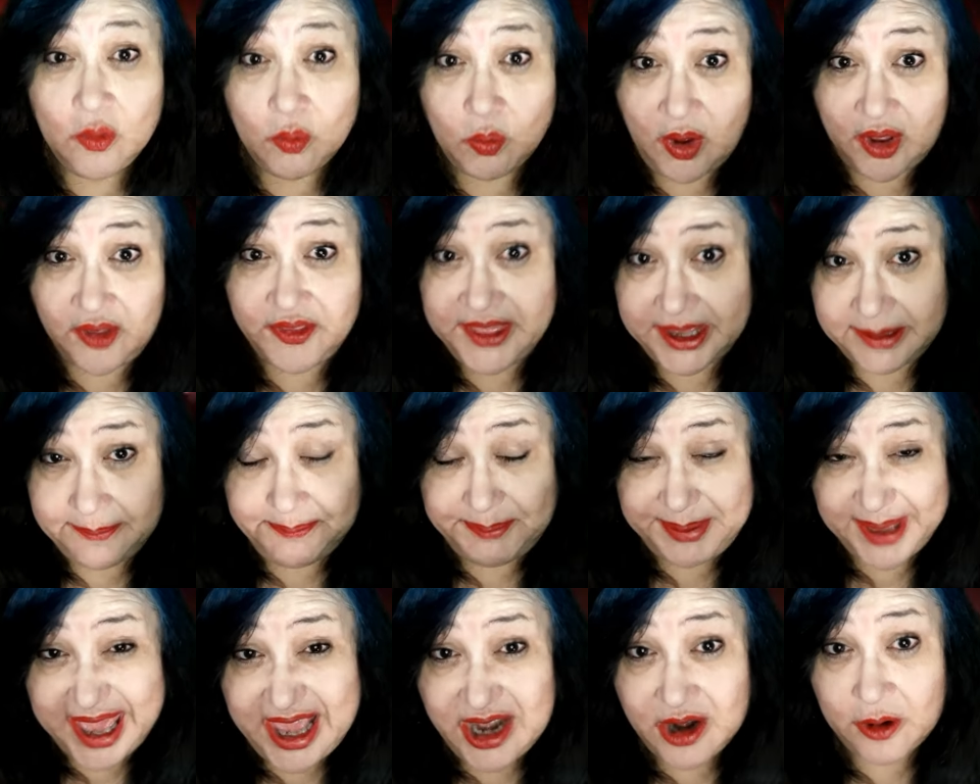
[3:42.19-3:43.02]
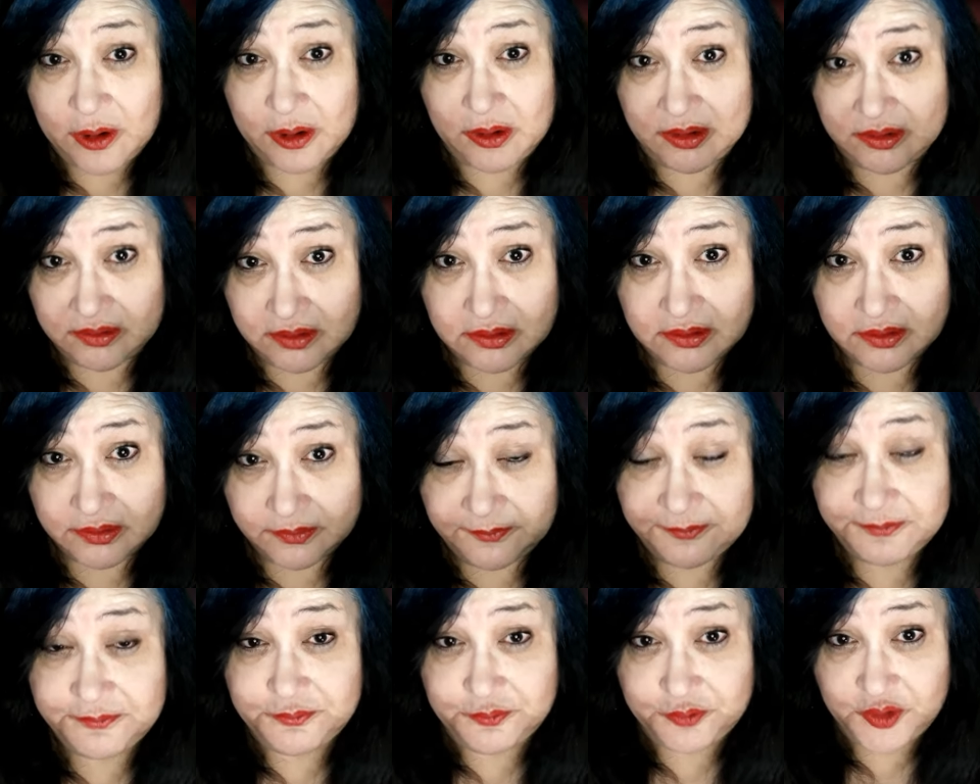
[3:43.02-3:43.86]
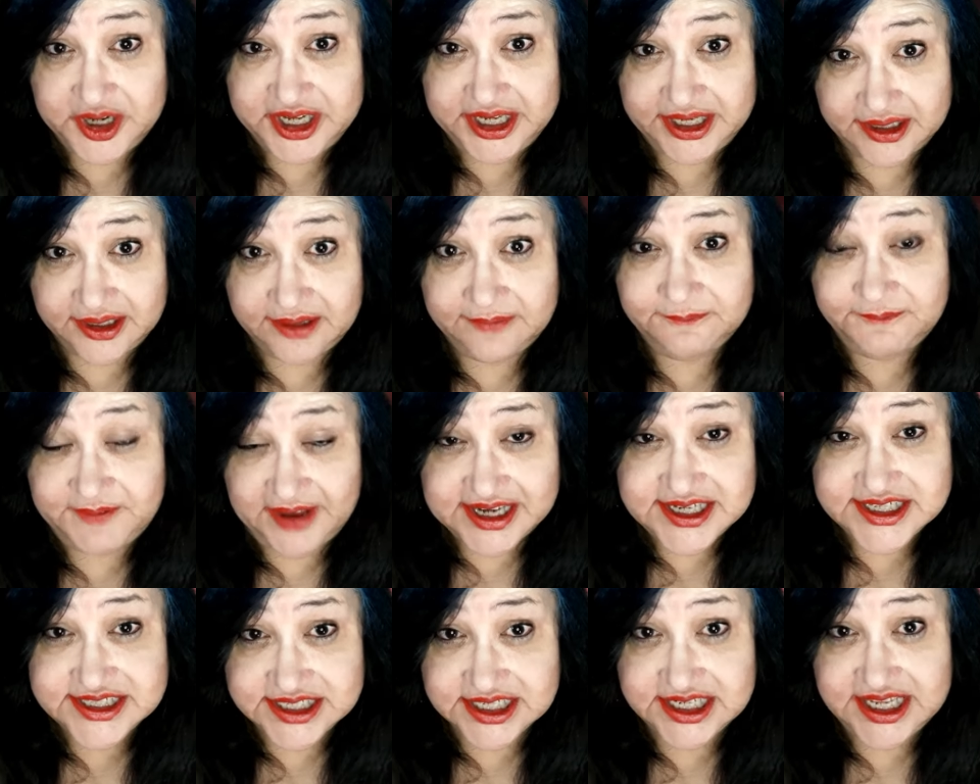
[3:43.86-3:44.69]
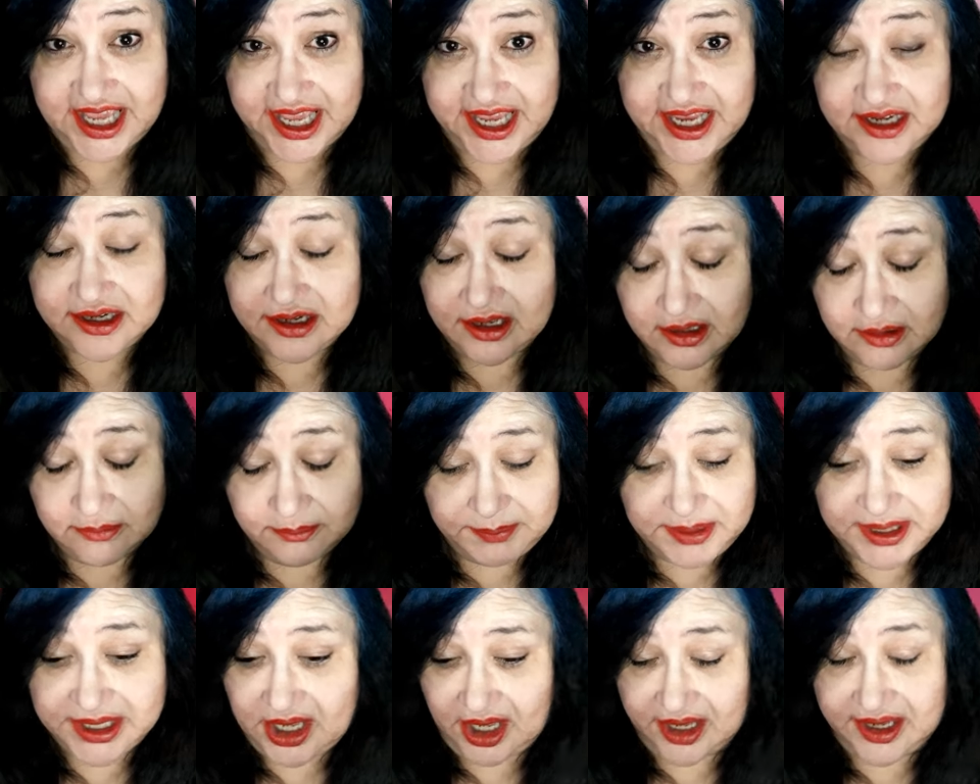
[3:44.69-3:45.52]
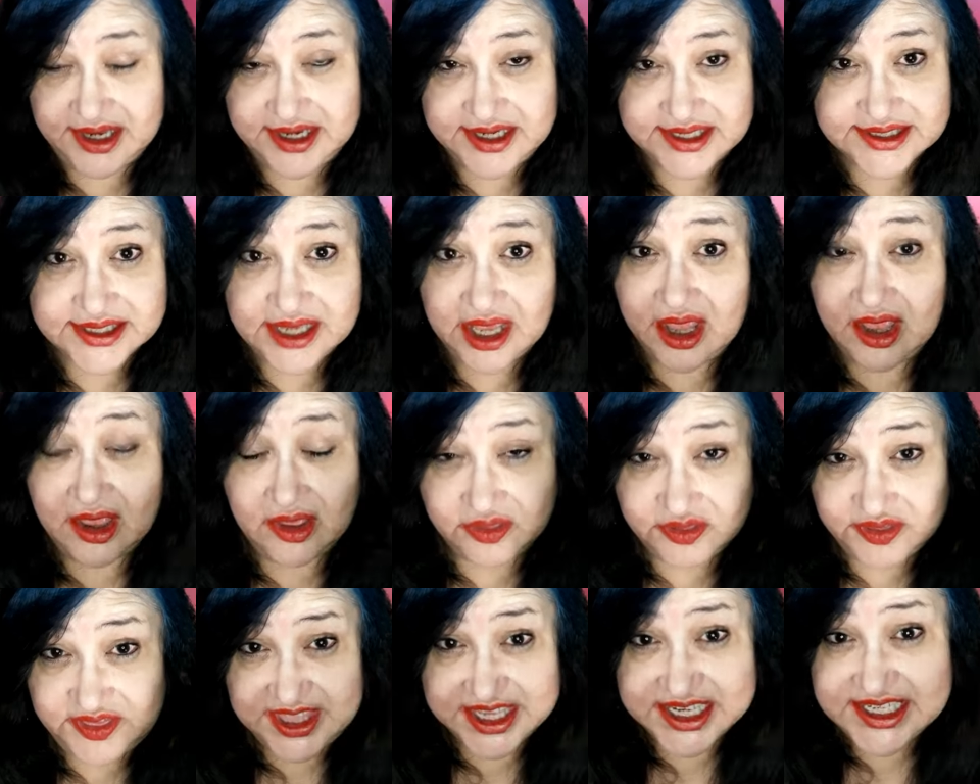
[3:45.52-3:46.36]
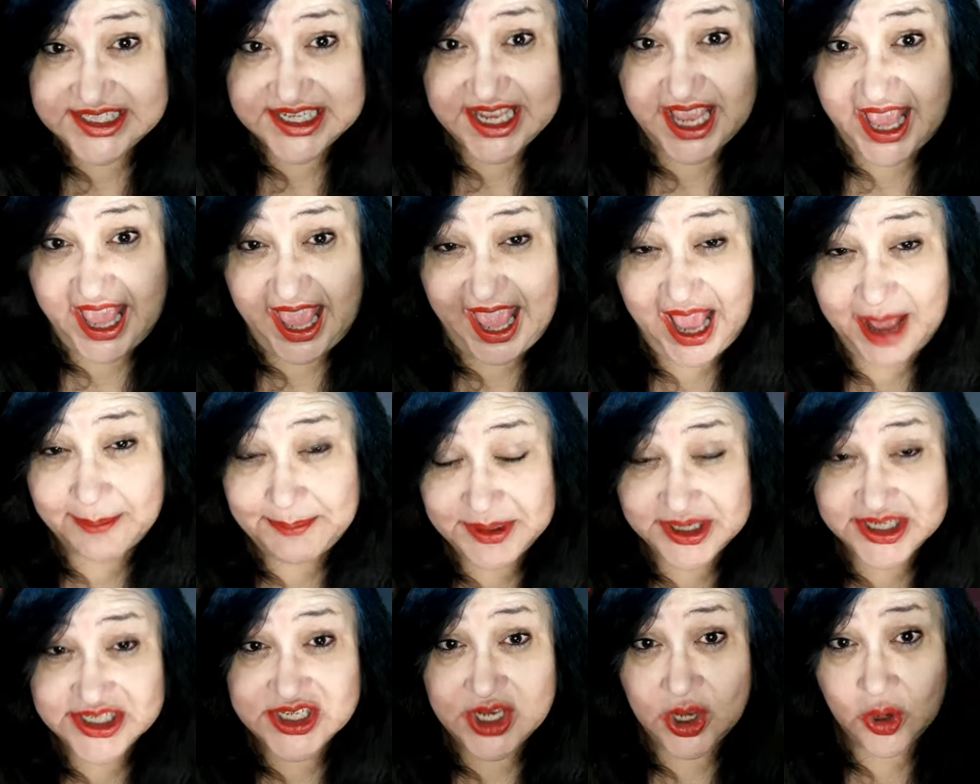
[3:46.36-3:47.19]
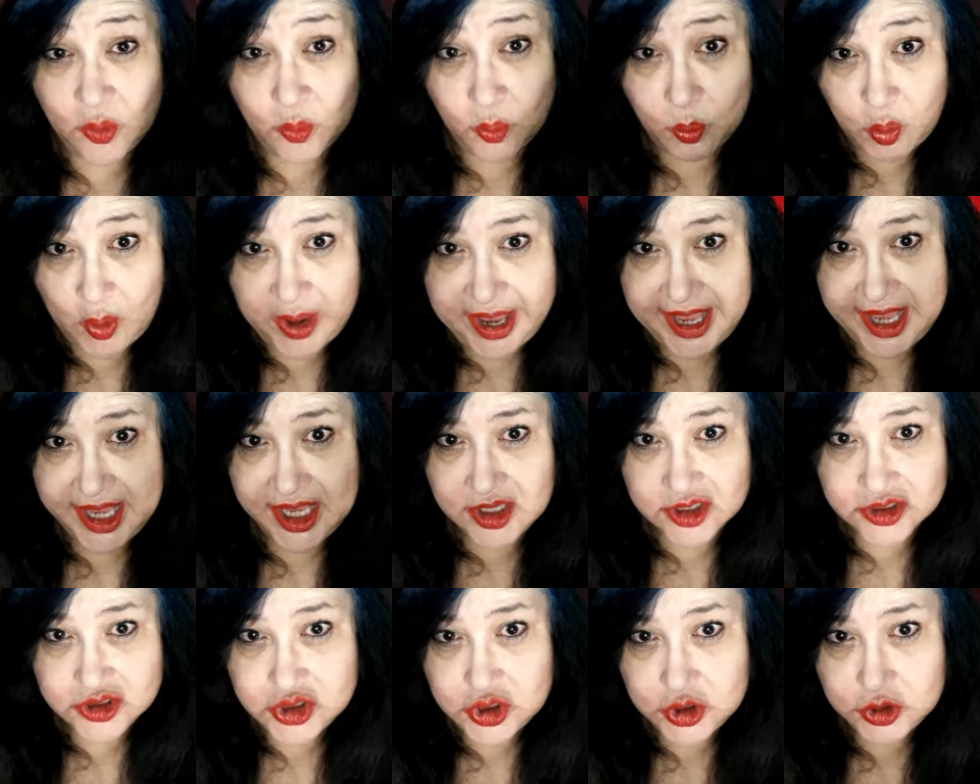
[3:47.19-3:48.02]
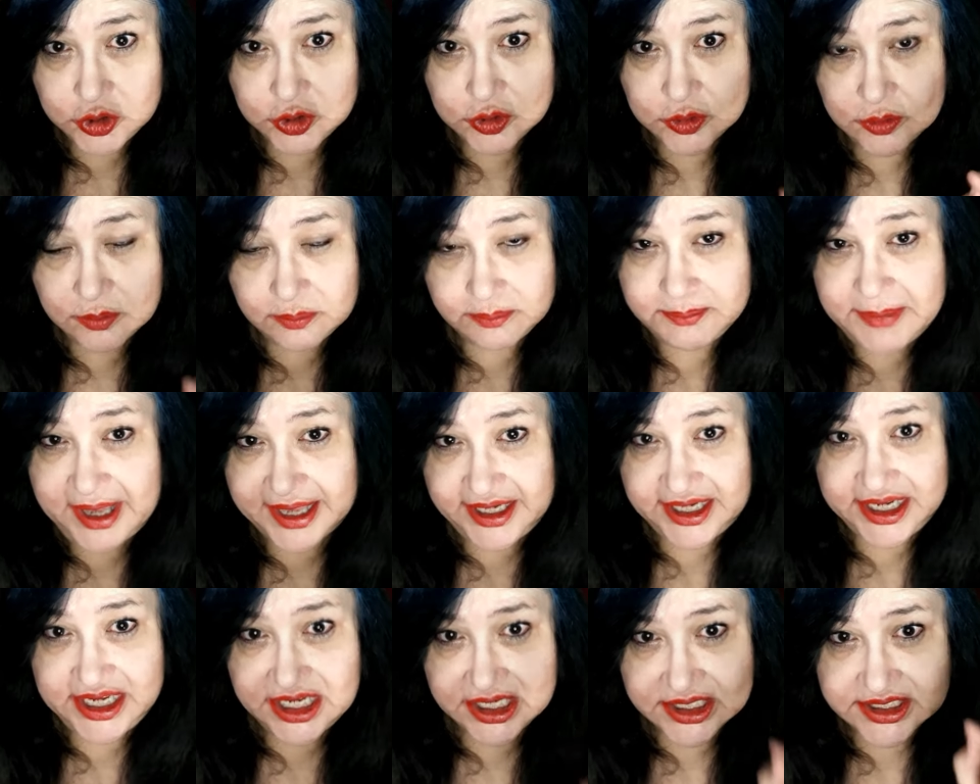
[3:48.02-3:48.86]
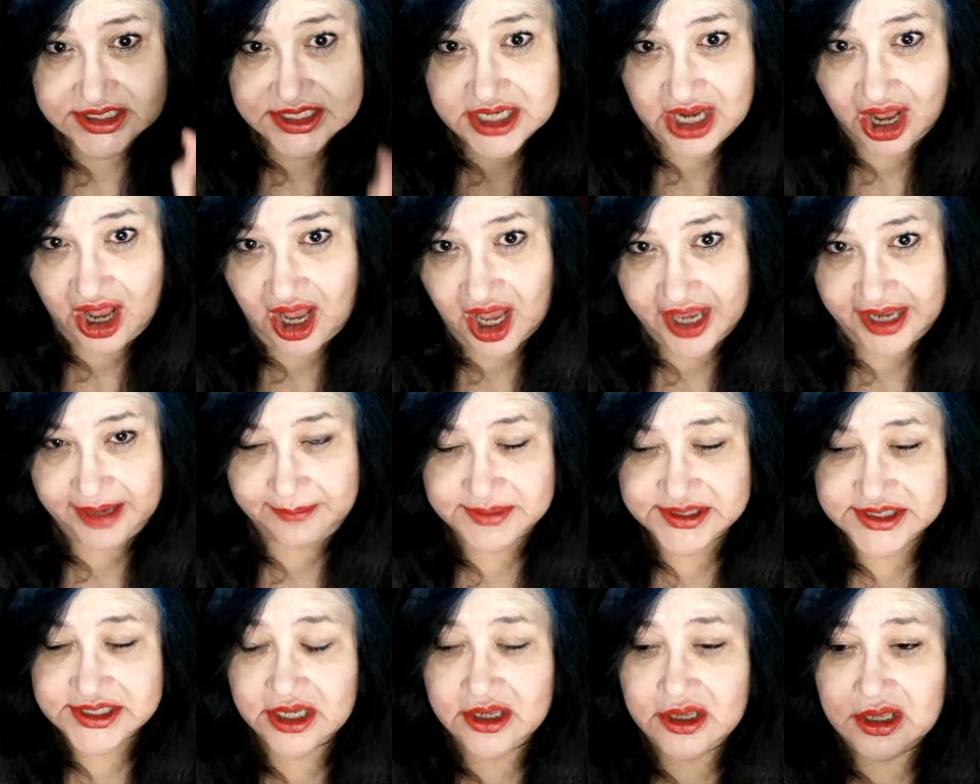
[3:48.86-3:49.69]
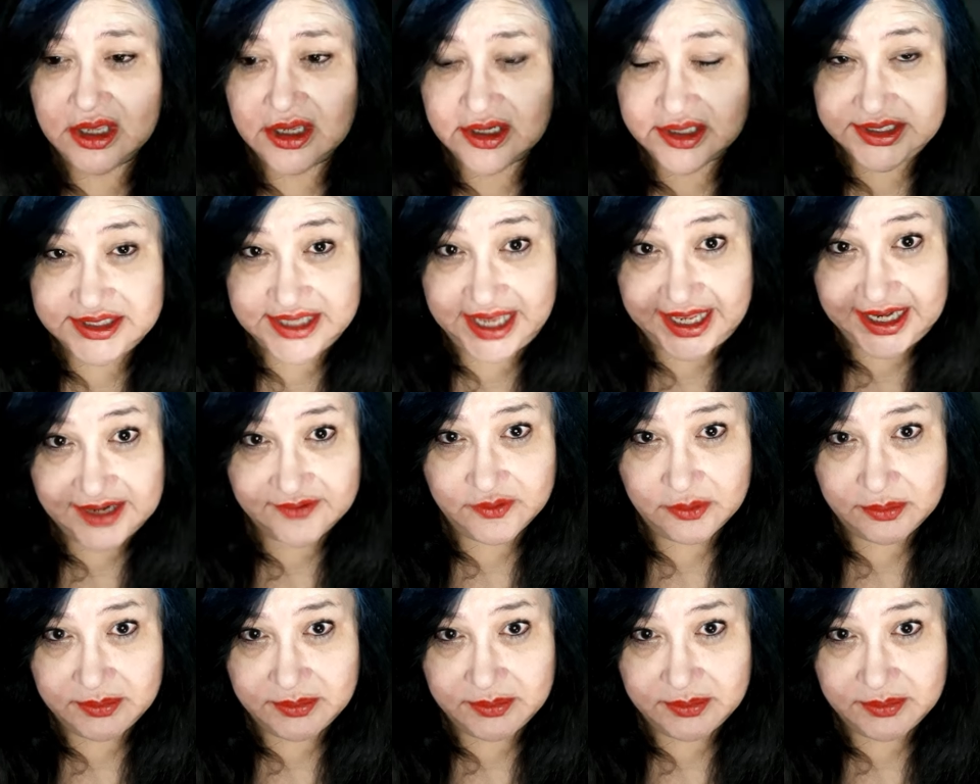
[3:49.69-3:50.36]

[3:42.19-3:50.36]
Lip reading: Well, they better freaking investigate, because this happens way too many times. Native